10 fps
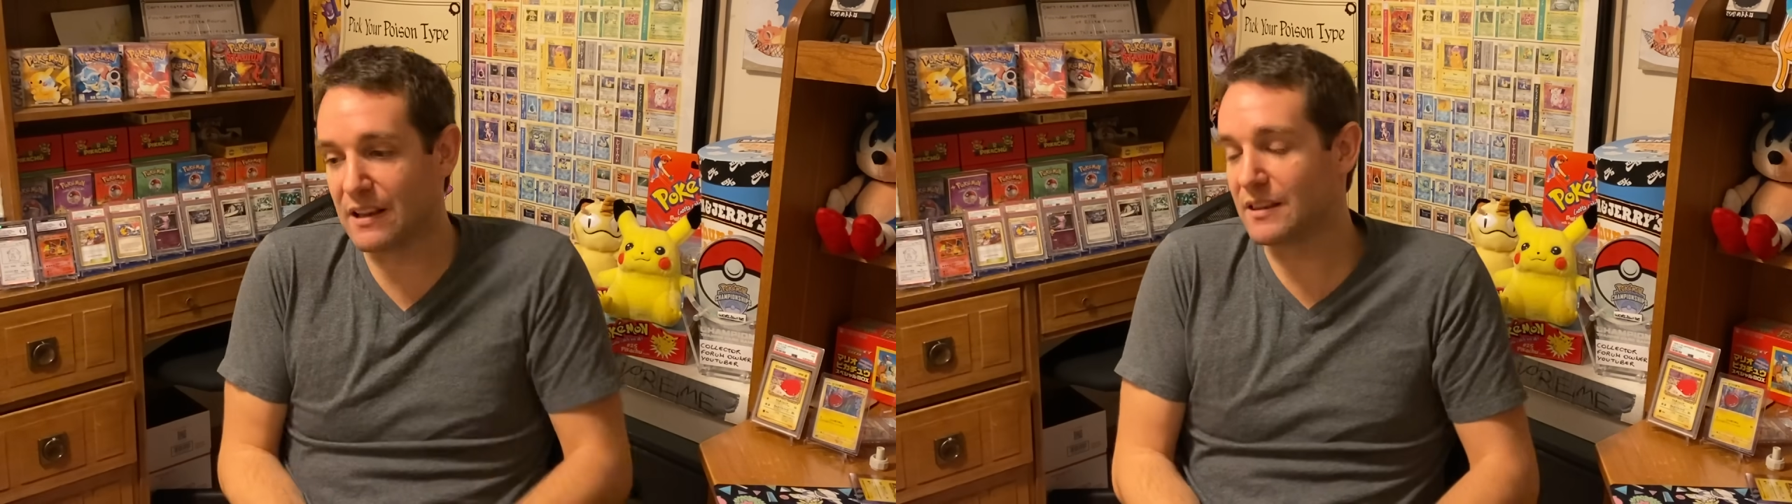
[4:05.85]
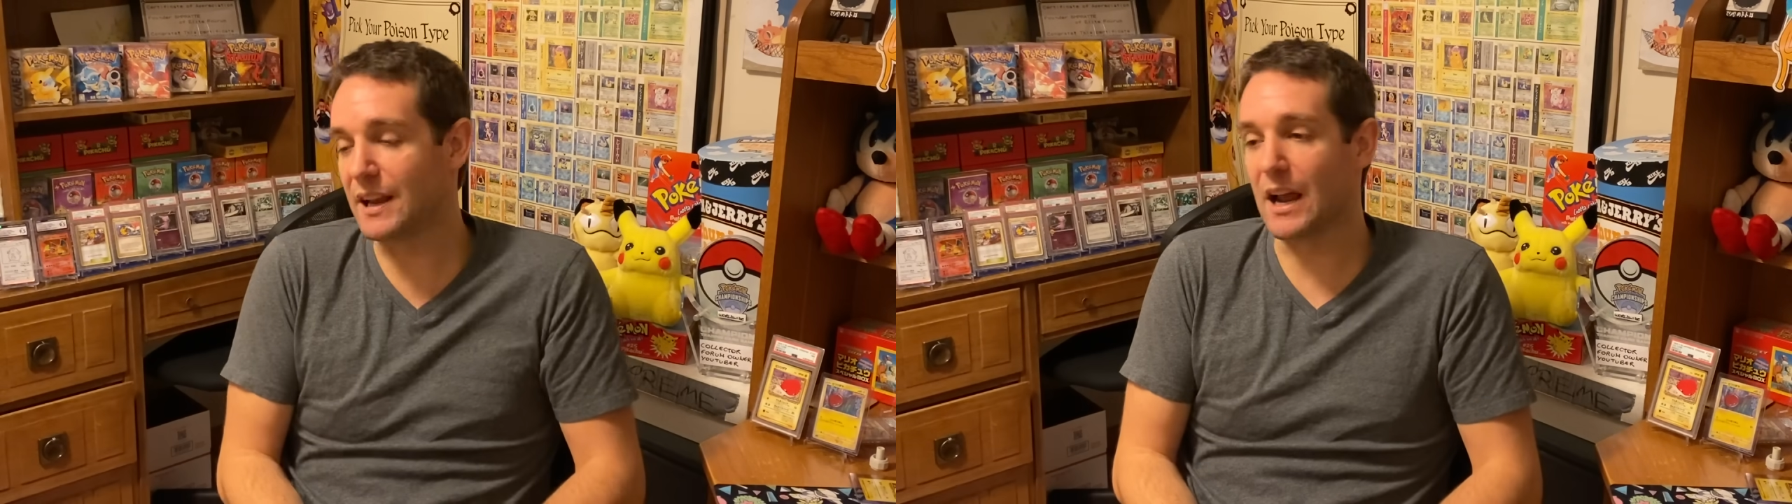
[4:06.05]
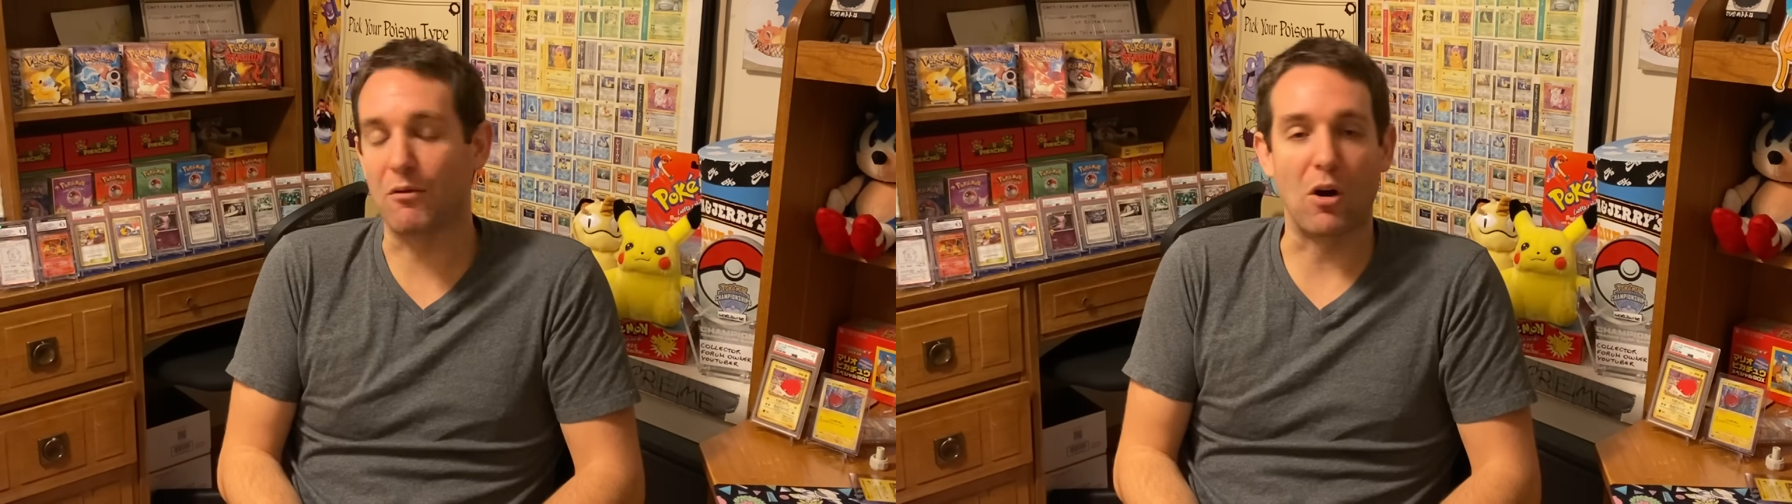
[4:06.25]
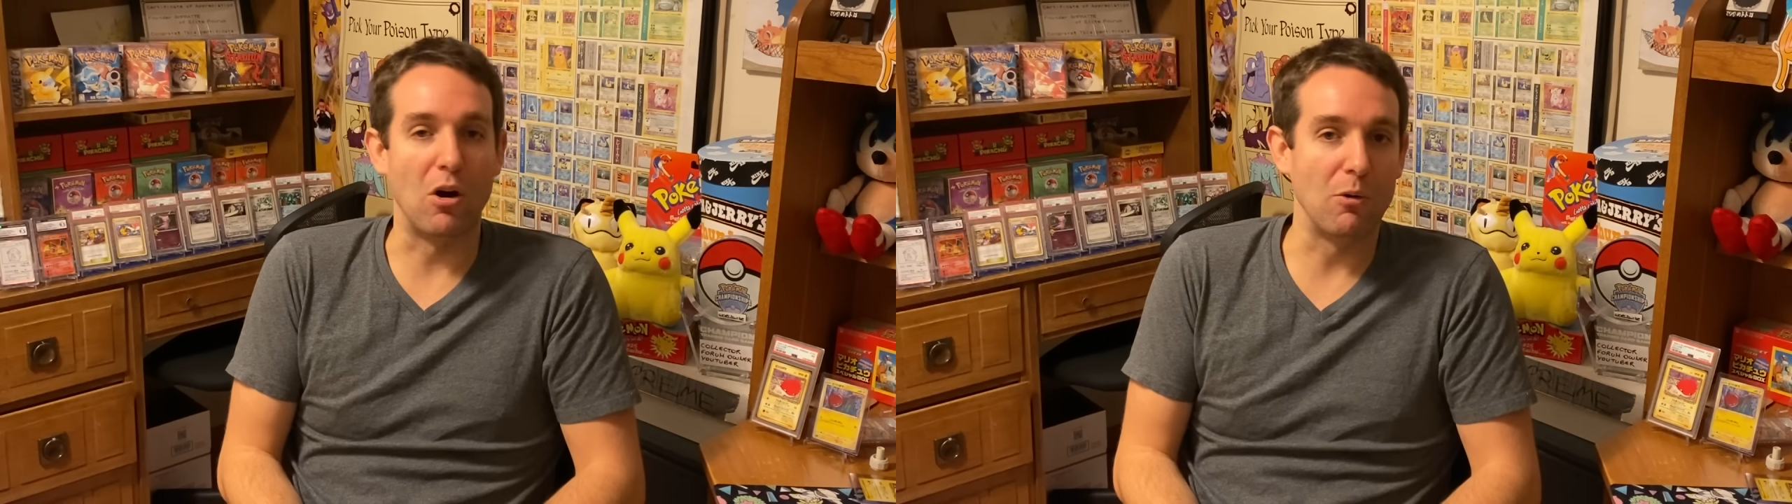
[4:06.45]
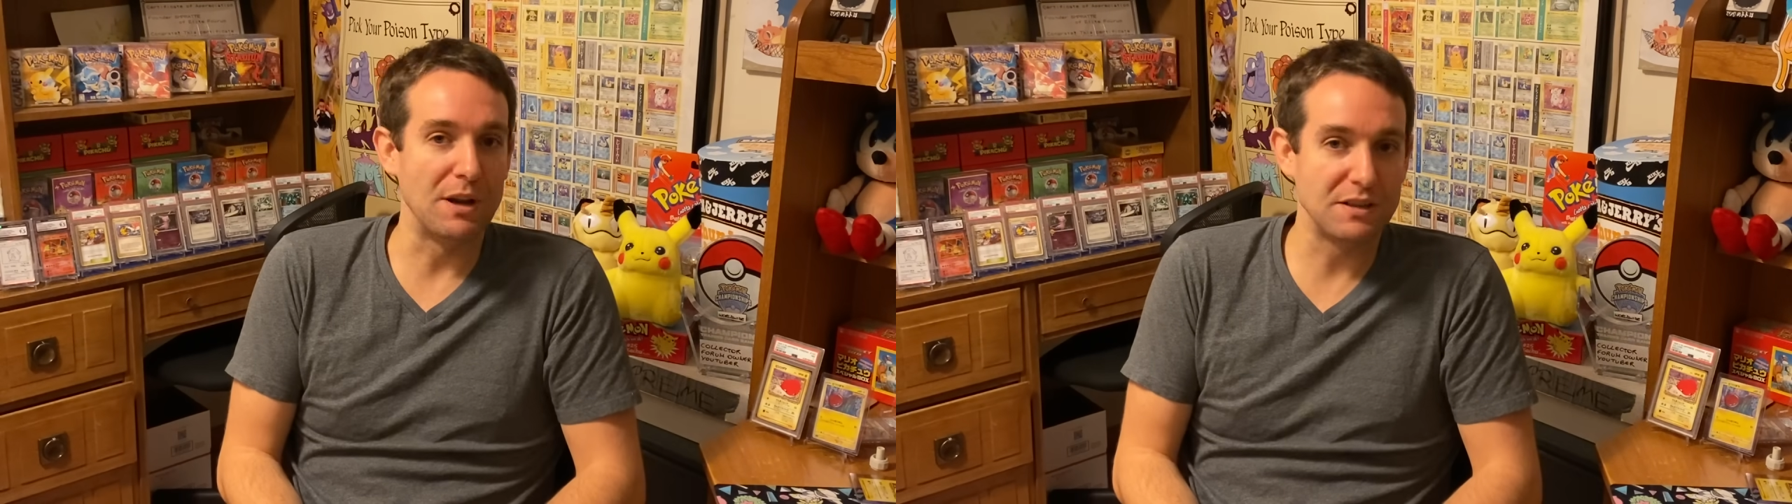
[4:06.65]
the thing I've
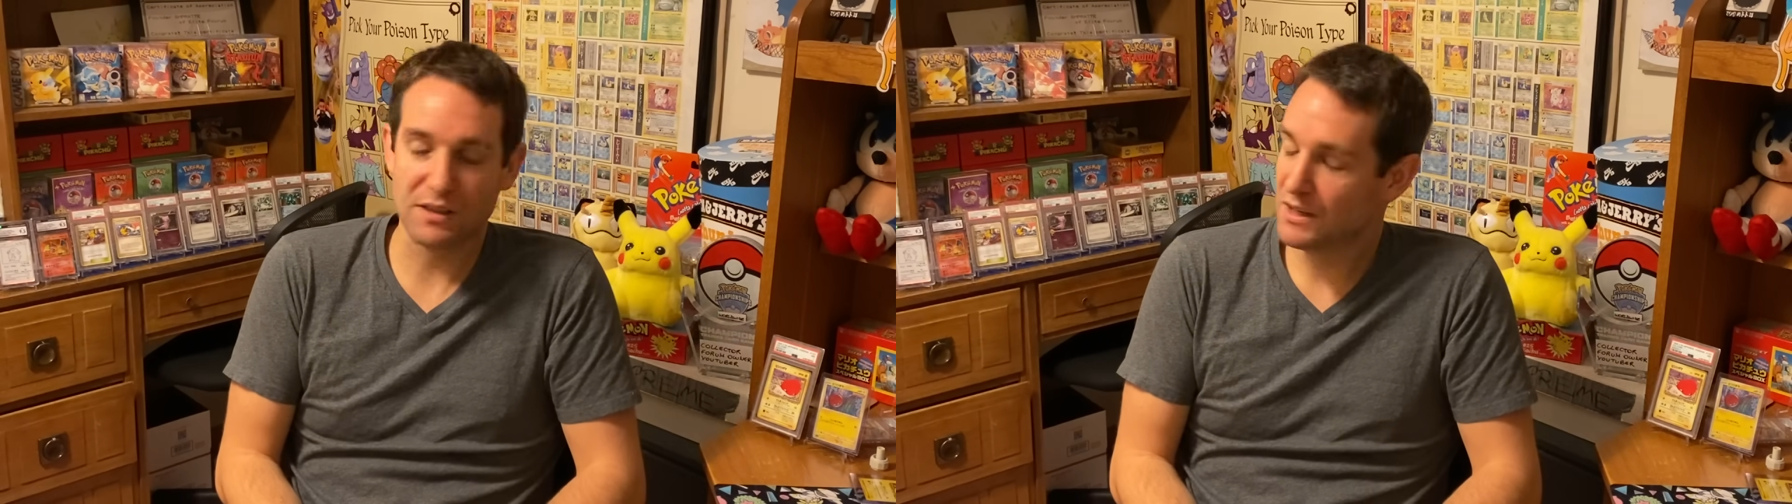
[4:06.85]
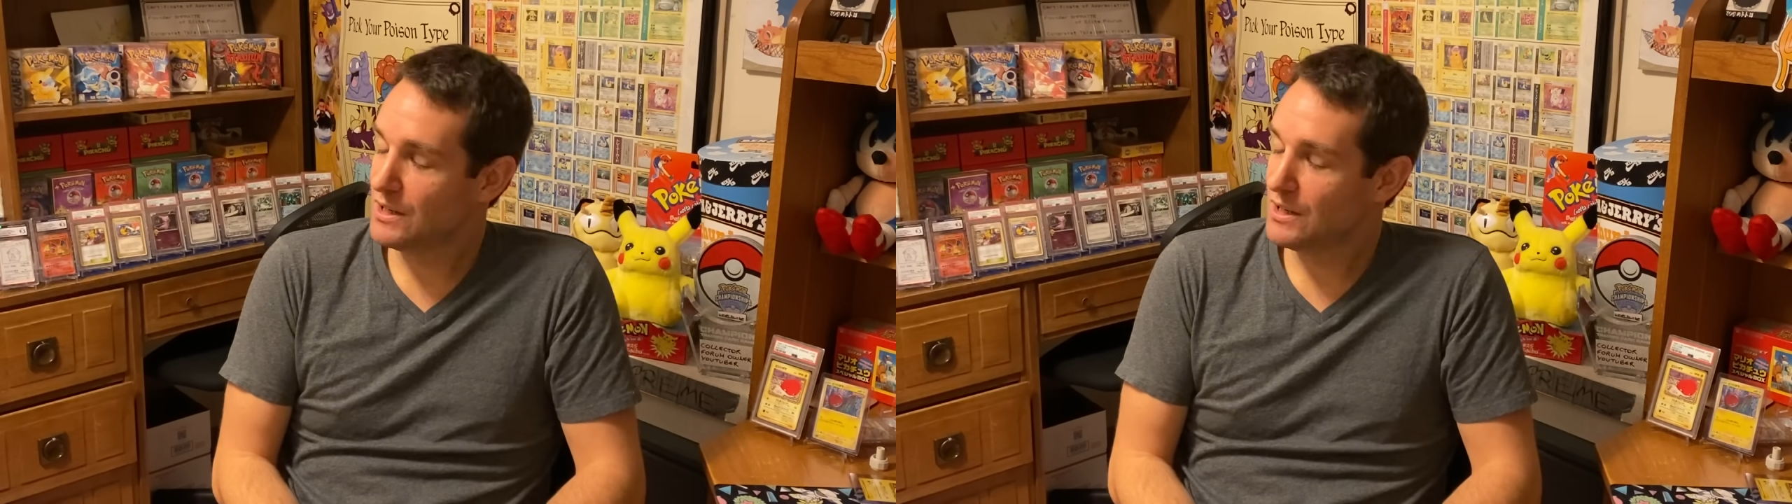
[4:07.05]
always